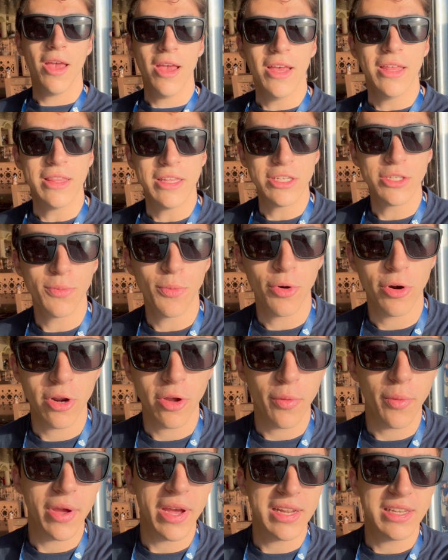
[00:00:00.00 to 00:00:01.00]
This
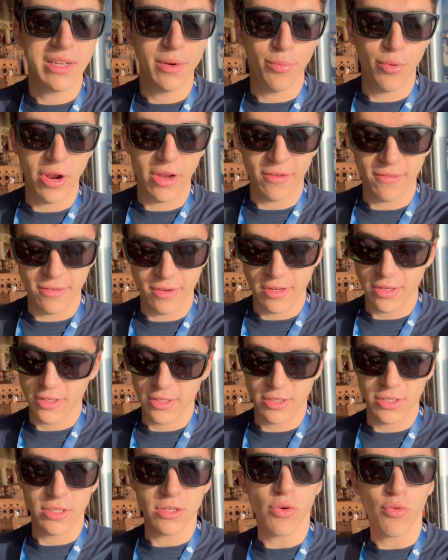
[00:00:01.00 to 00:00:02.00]
morning we got to
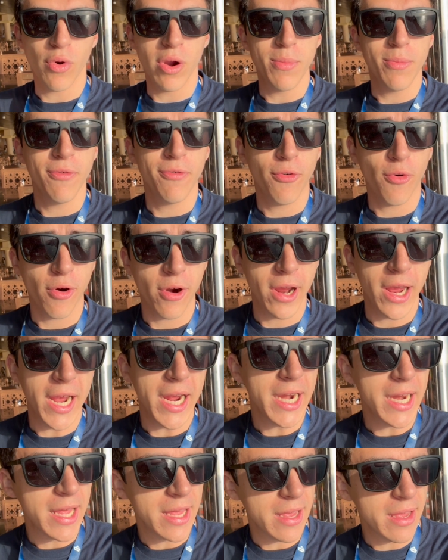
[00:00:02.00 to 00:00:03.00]
breakfast right before 8
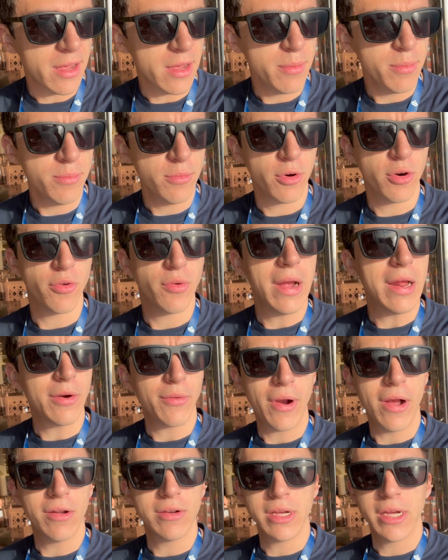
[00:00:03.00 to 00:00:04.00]
a.m. or right
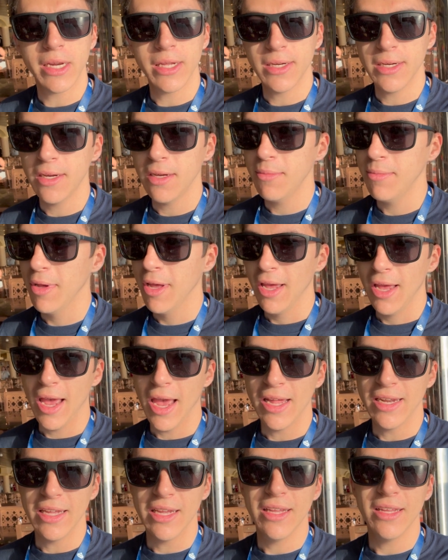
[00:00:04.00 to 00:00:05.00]
around 8 a.m.
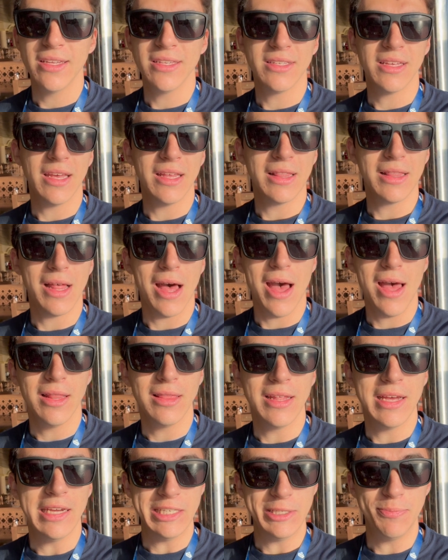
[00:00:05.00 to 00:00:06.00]
and it is a lot
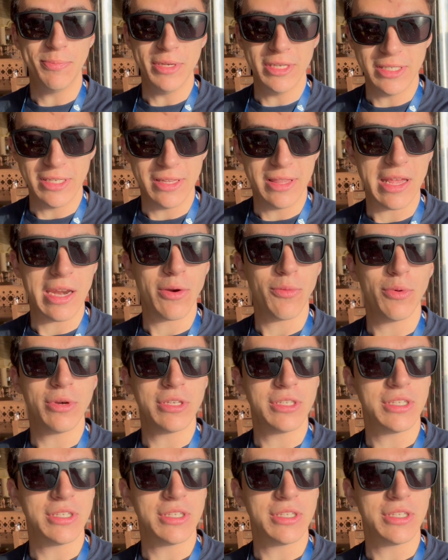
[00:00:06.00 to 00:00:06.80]
less busy than it was